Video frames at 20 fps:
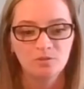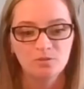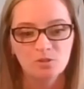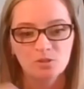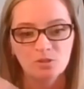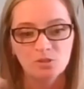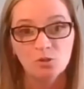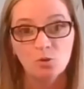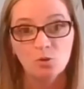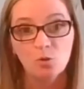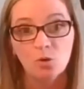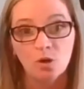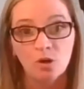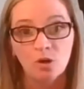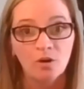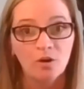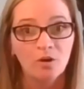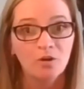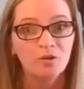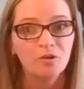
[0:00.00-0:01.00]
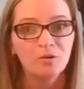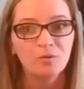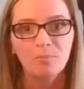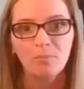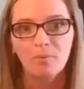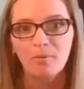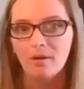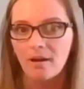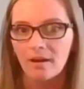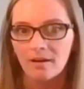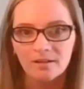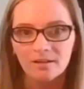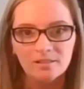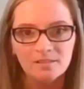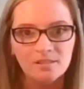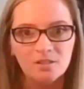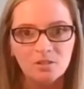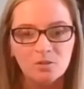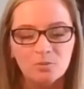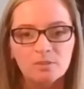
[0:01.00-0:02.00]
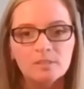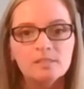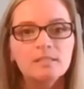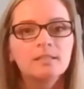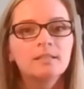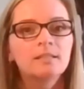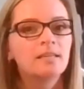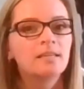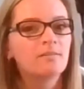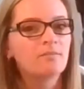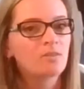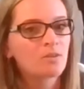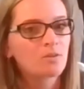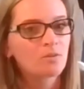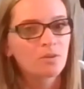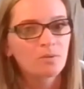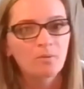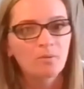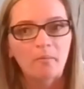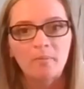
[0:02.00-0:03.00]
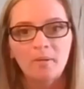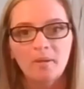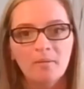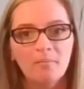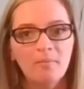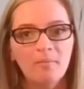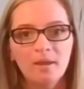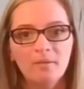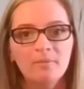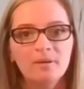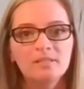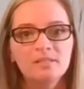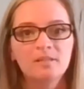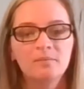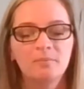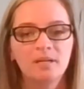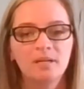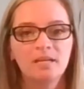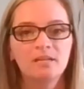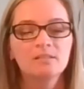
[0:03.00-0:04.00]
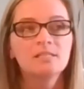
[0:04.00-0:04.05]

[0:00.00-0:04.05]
store or your products that you were selling, even though they were being made by somebody